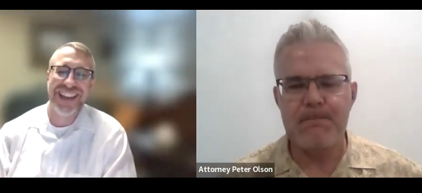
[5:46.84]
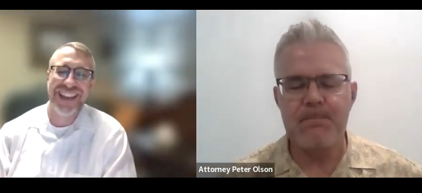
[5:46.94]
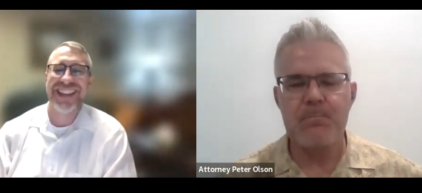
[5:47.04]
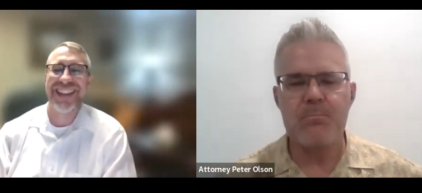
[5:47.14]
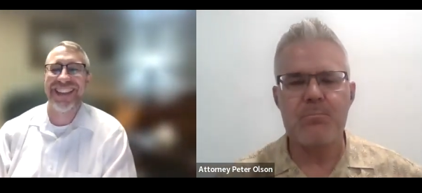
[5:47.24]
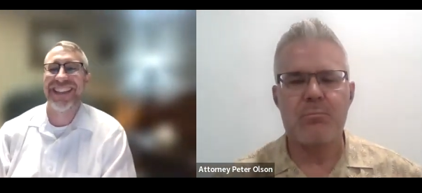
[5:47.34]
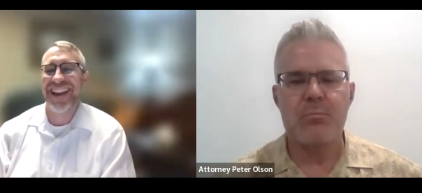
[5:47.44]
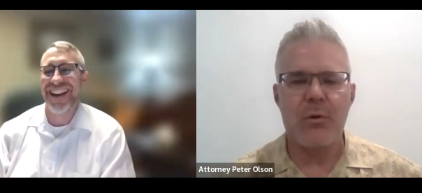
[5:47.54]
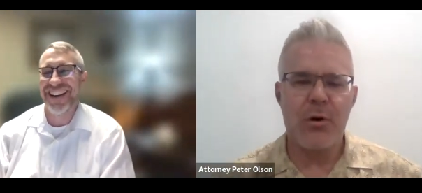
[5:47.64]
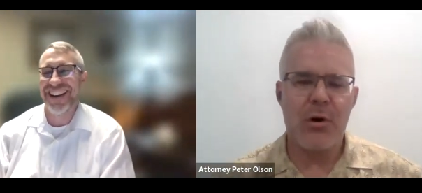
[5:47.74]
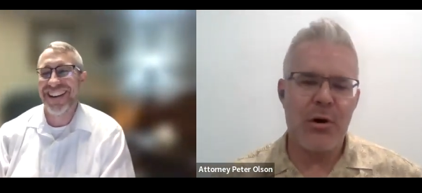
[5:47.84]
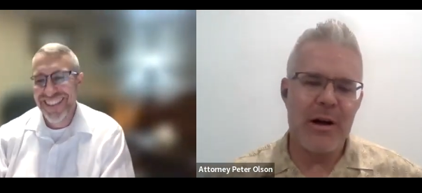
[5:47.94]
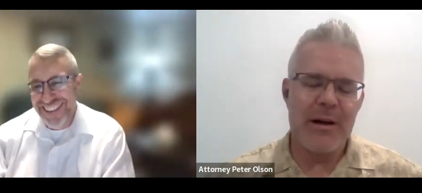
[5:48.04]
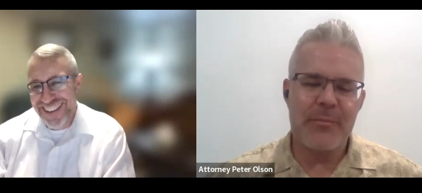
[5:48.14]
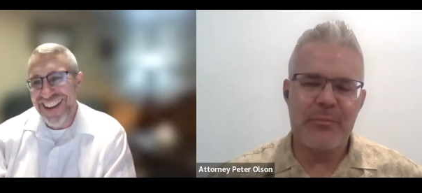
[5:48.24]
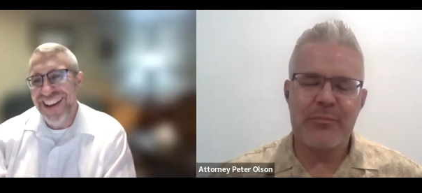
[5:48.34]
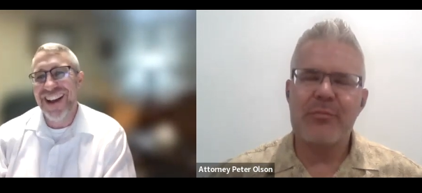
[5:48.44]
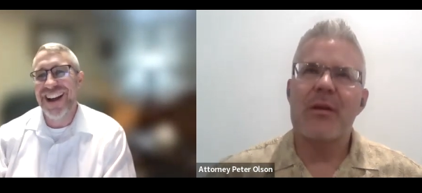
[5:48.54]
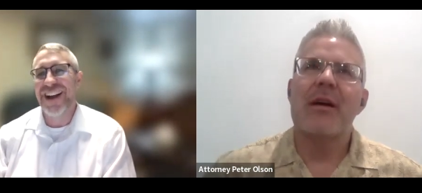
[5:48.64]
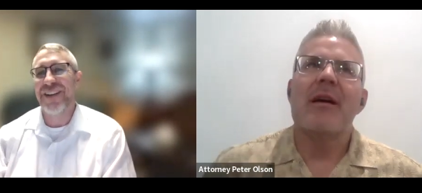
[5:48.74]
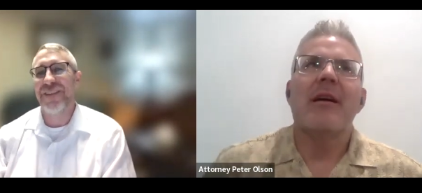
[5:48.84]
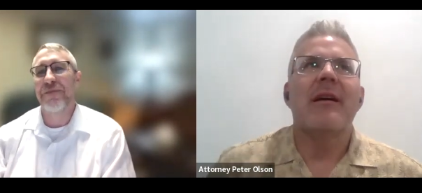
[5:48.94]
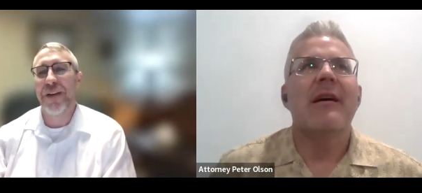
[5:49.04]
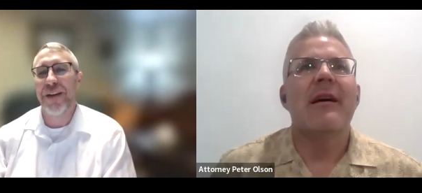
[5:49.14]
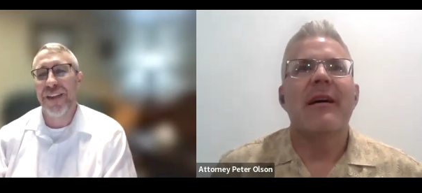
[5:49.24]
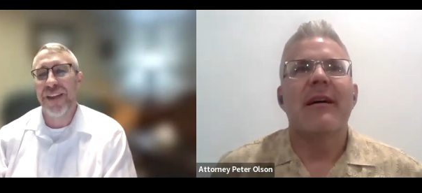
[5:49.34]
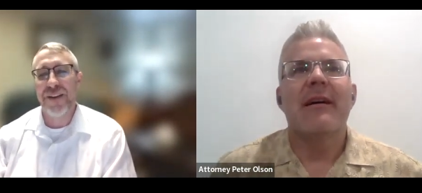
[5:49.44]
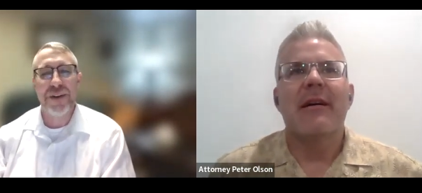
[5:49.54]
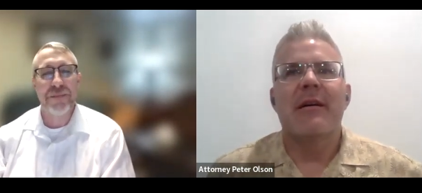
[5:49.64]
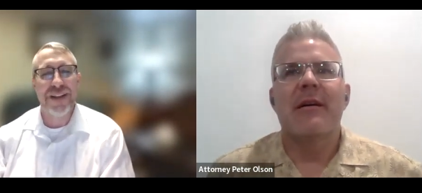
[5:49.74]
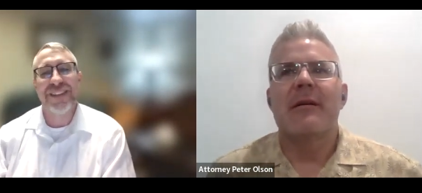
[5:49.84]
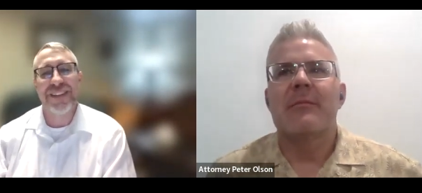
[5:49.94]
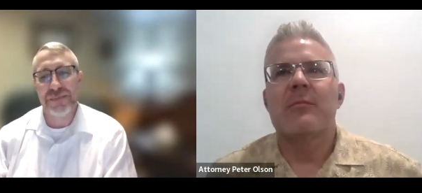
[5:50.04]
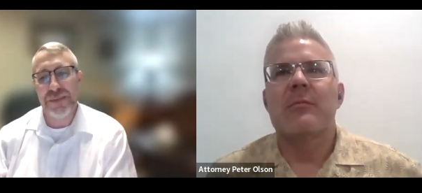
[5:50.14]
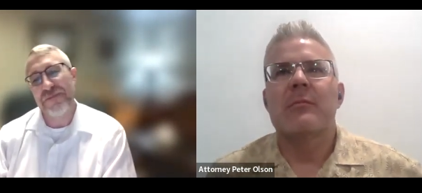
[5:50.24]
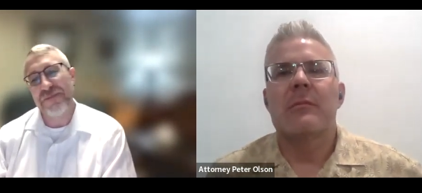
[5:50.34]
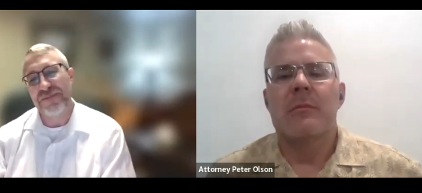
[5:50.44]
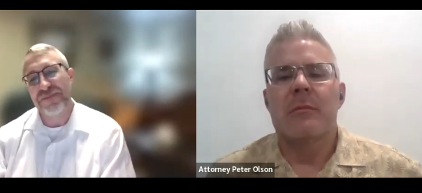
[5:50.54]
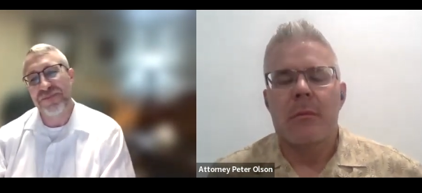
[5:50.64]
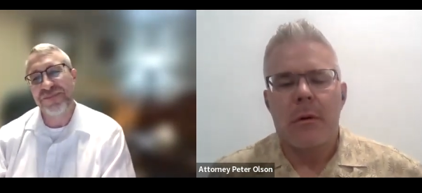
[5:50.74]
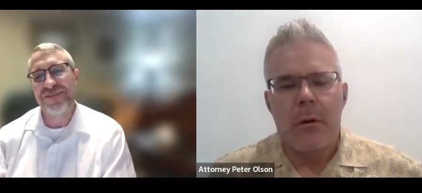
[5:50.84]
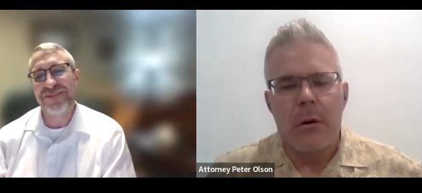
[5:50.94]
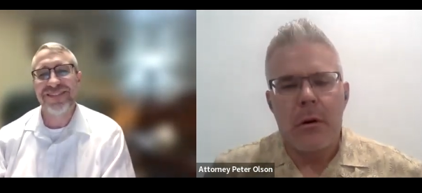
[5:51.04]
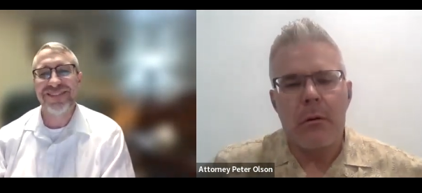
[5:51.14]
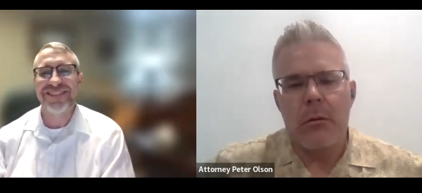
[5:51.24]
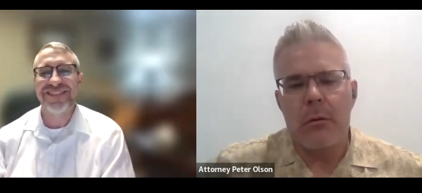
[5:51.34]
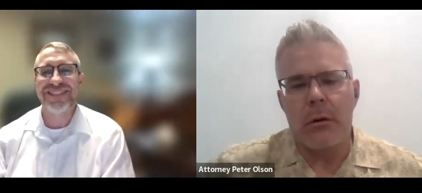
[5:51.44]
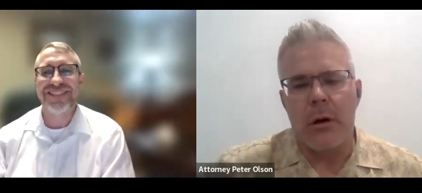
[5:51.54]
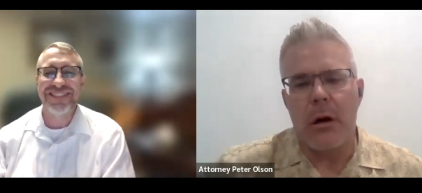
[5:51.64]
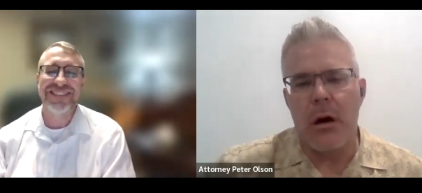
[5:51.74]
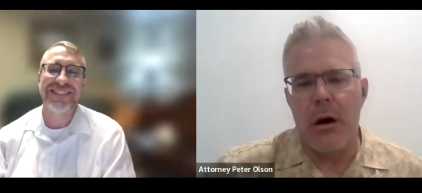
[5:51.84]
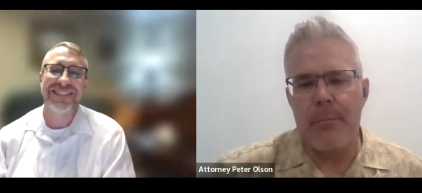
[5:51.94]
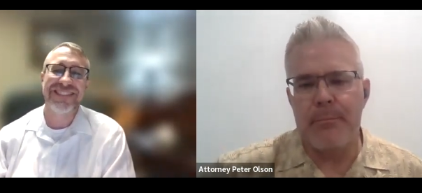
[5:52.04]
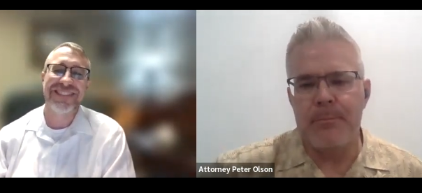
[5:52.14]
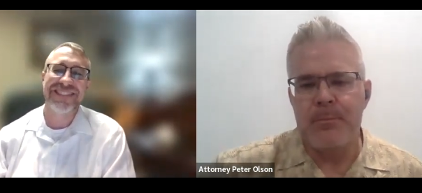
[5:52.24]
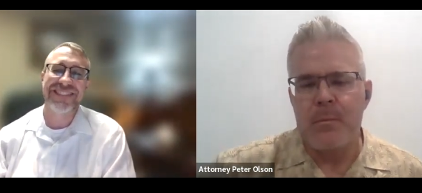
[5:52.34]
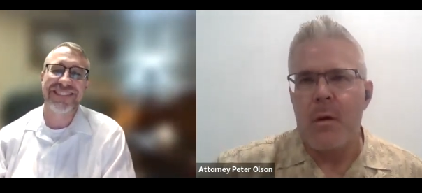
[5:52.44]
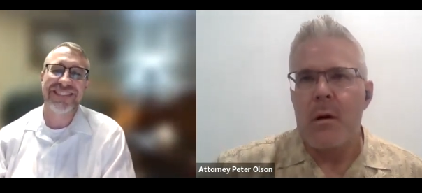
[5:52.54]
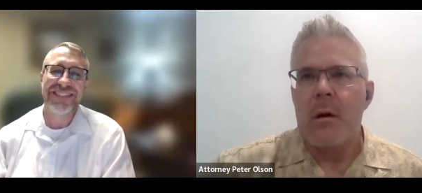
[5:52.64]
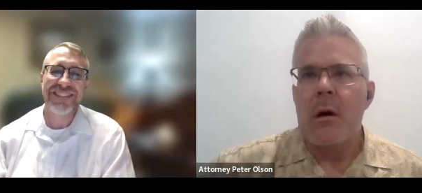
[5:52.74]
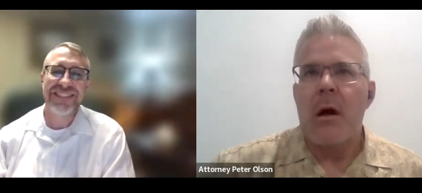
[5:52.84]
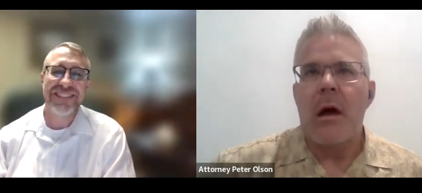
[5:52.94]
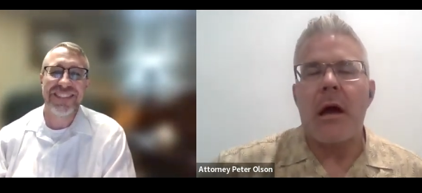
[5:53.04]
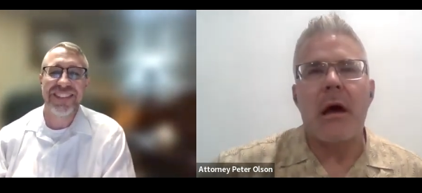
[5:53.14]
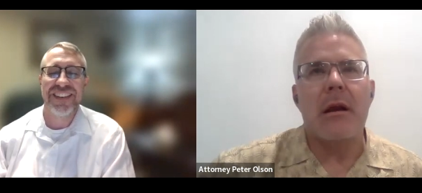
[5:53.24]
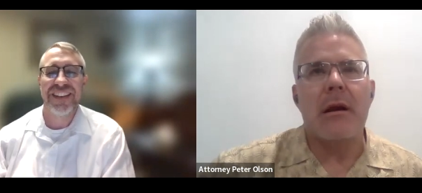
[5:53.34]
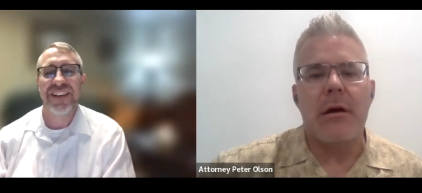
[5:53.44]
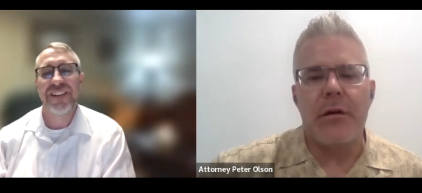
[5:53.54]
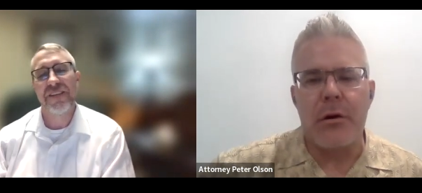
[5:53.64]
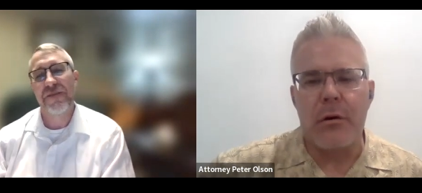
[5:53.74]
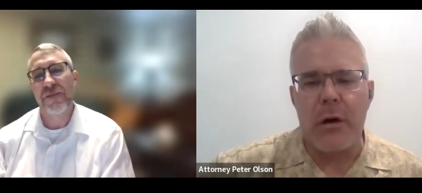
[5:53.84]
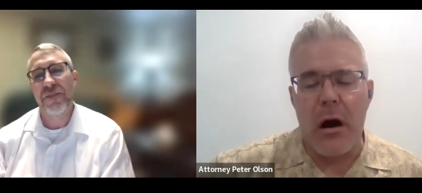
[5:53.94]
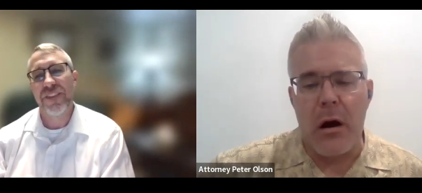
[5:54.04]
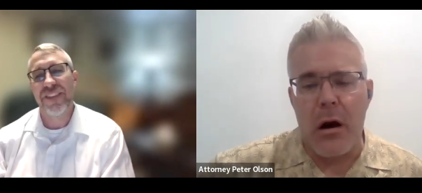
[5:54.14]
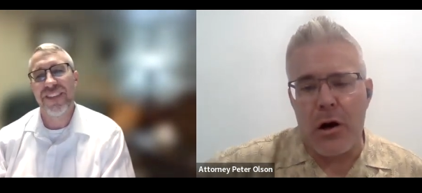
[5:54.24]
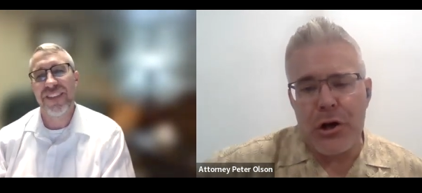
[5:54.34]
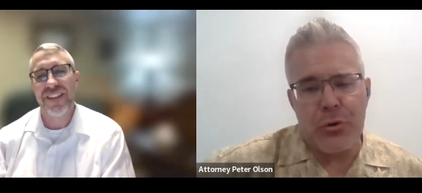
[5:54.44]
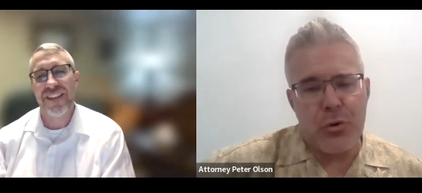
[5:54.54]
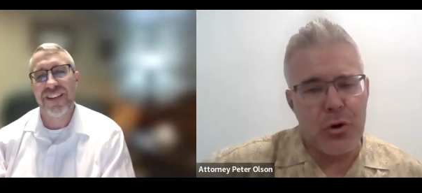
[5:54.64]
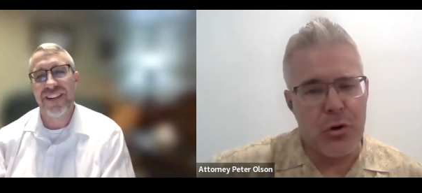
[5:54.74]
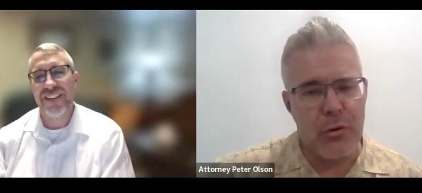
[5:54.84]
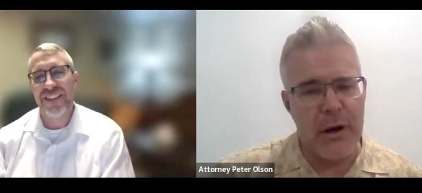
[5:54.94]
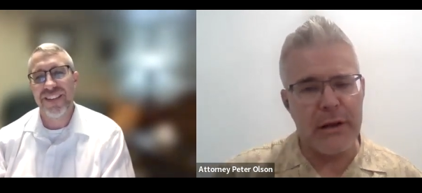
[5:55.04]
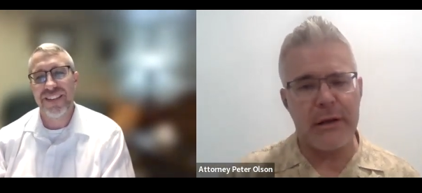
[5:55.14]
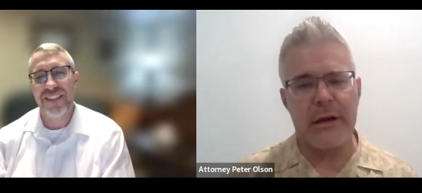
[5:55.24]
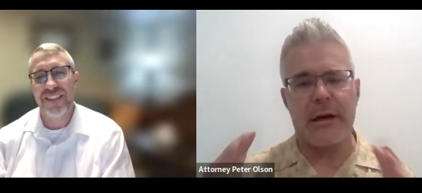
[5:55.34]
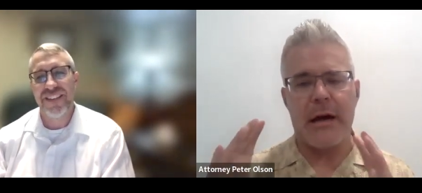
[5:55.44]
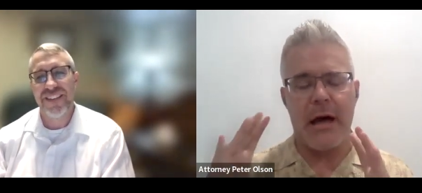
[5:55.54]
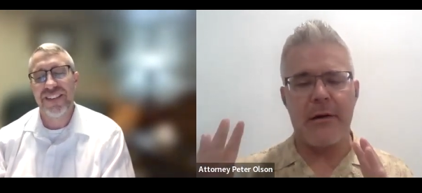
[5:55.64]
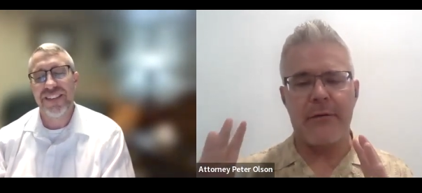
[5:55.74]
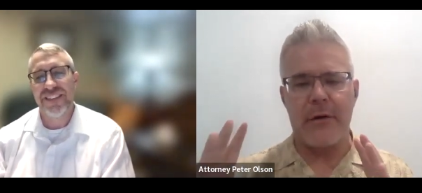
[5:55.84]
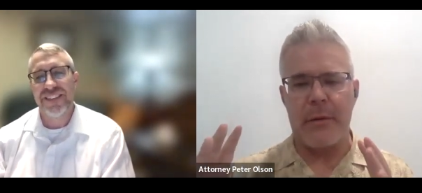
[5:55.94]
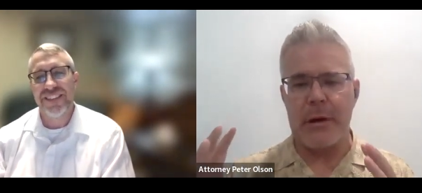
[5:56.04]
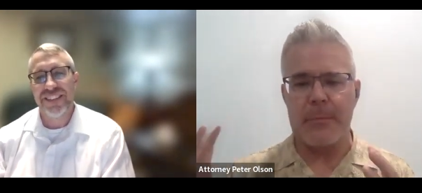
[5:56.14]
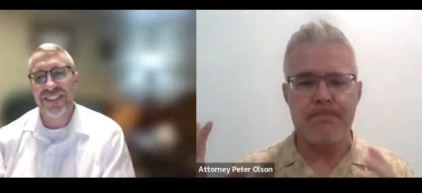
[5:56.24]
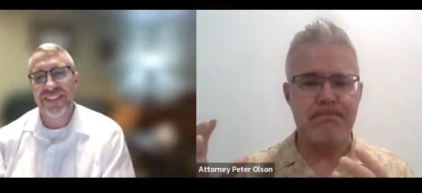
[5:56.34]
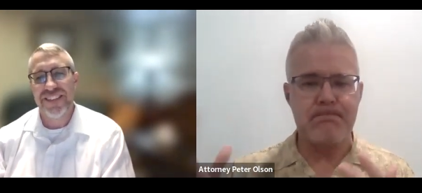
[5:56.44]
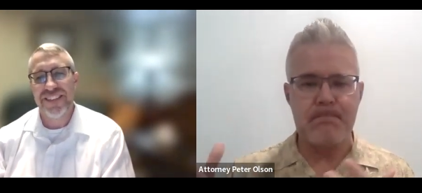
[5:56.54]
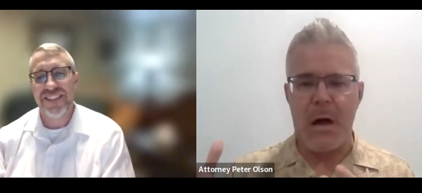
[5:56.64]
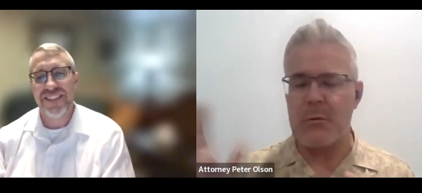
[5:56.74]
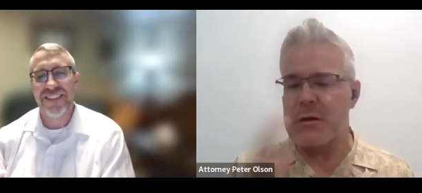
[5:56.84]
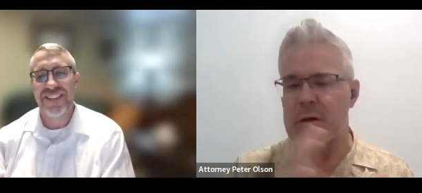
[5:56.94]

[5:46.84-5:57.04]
Speaker 1: in there um, but yeah what a blessing it's been
Speaker 2: oh cool um and in the early are, are you currently kind of i mean i was